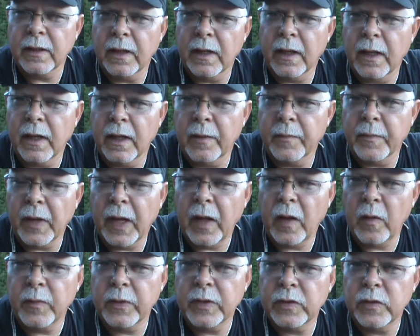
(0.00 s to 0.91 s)

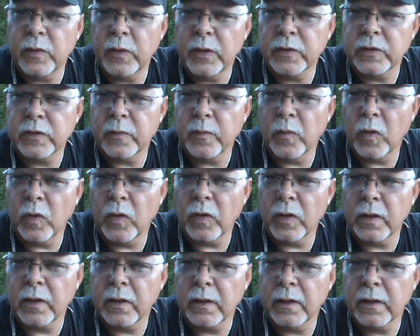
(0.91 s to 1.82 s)
I'll be doing some
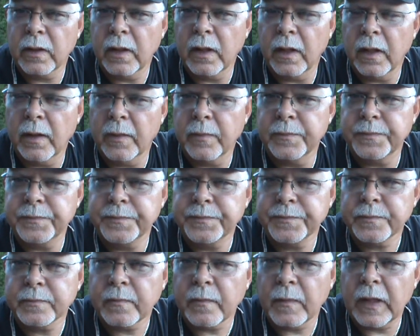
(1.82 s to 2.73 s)
more
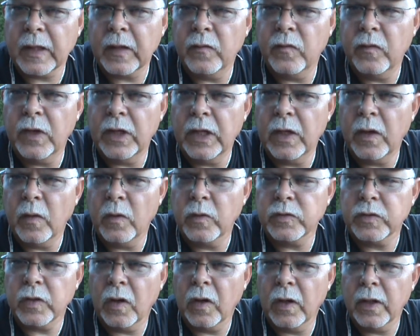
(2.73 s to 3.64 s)

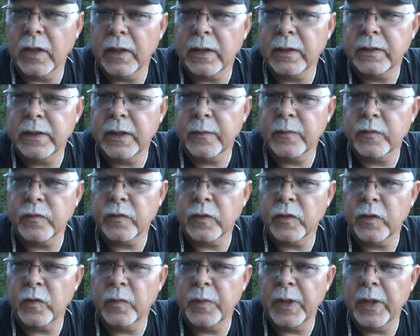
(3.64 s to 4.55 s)
videos on tips for
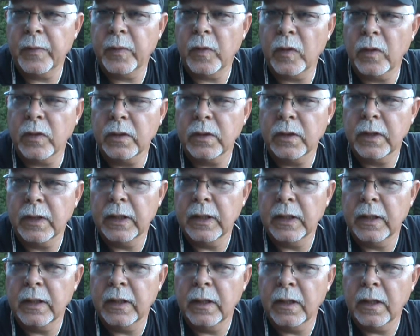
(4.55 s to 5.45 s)
new people
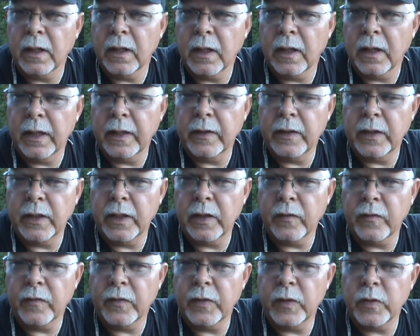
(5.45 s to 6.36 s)
in the
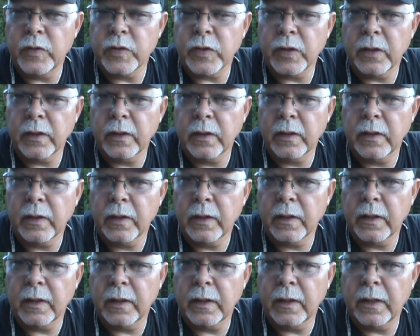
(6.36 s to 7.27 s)
near future,
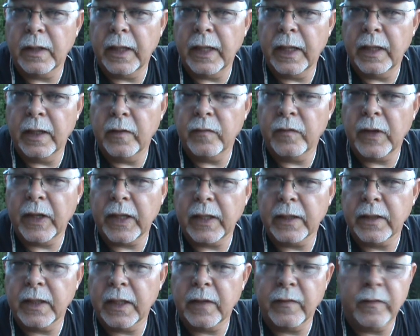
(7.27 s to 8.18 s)
and if I
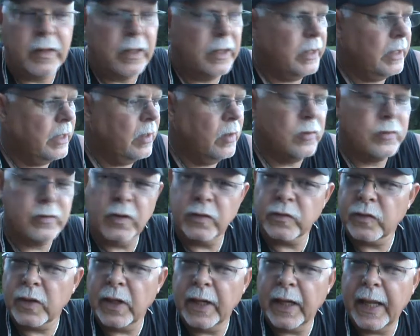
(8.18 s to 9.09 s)
can think of anything else,
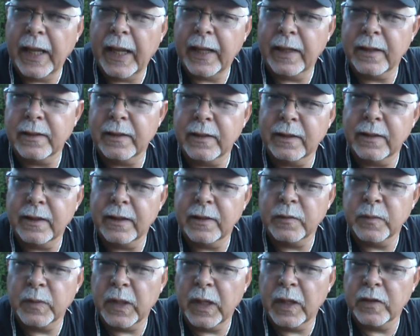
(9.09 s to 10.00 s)
I'll try to add it to
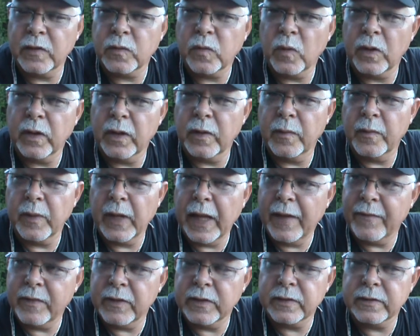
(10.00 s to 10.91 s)
this. But I just wanted to
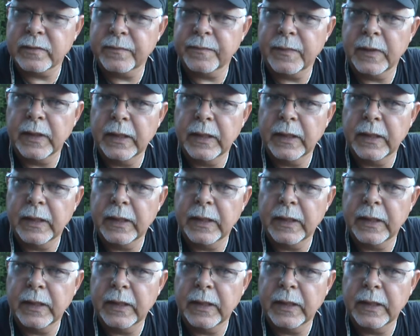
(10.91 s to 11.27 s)
have this